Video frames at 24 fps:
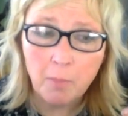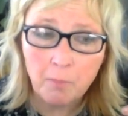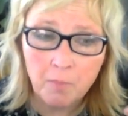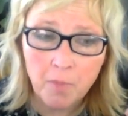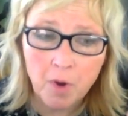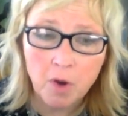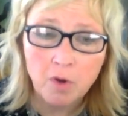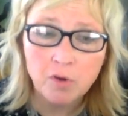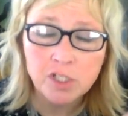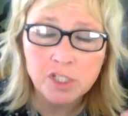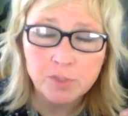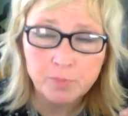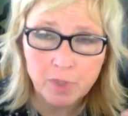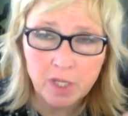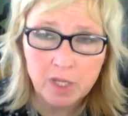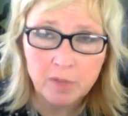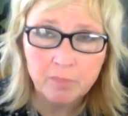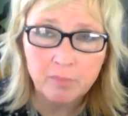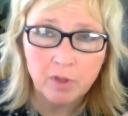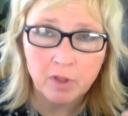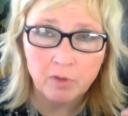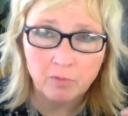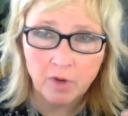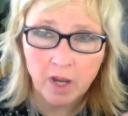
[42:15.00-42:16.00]
Most
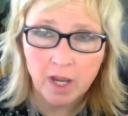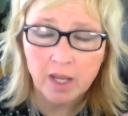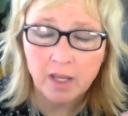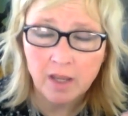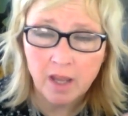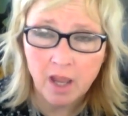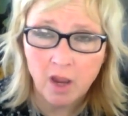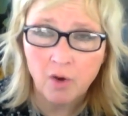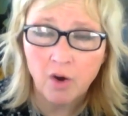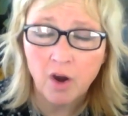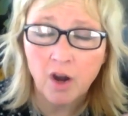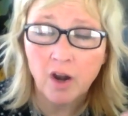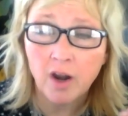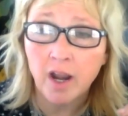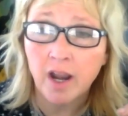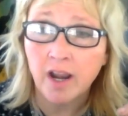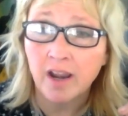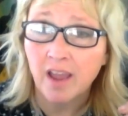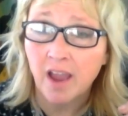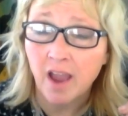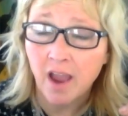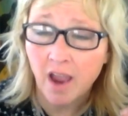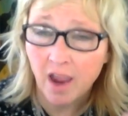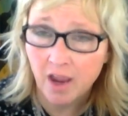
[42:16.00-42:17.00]
people right now are at
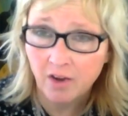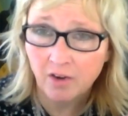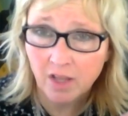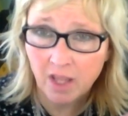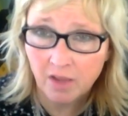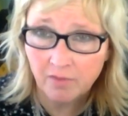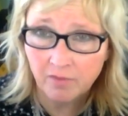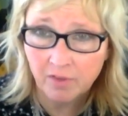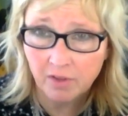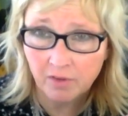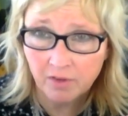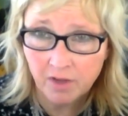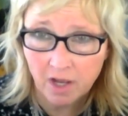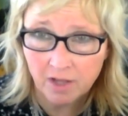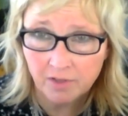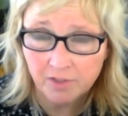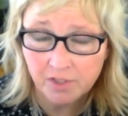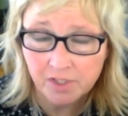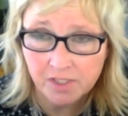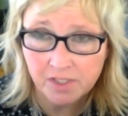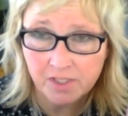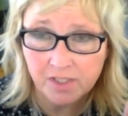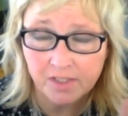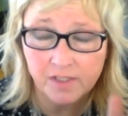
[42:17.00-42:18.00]
a higher level of
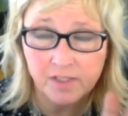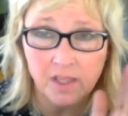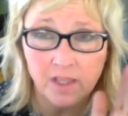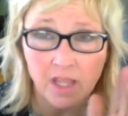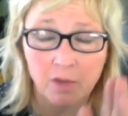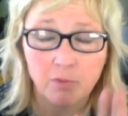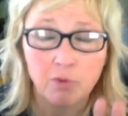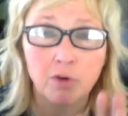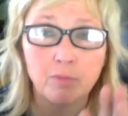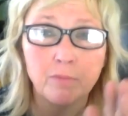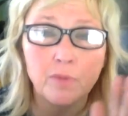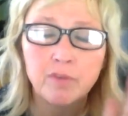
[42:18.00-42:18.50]
consciousness than they were